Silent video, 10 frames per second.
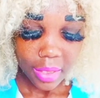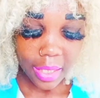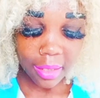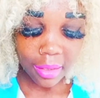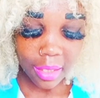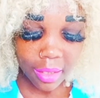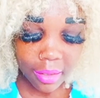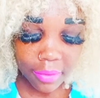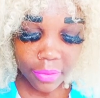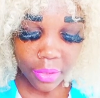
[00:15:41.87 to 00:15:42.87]
in
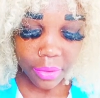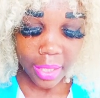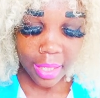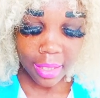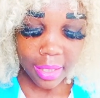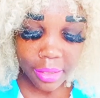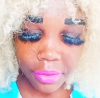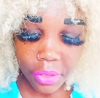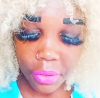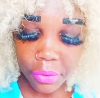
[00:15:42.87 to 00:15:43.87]
love, okay? And
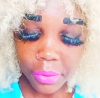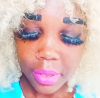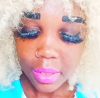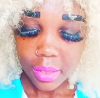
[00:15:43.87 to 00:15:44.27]
so